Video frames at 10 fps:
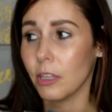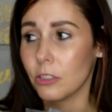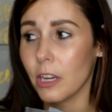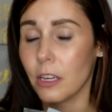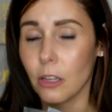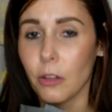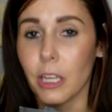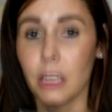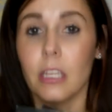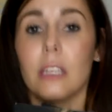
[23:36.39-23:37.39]
like, trying to go
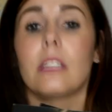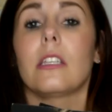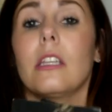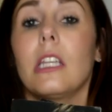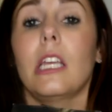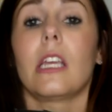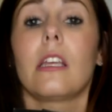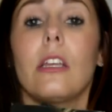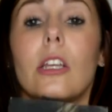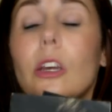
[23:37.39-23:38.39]
like this and,
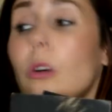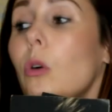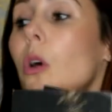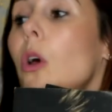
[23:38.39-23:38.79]
like, you know,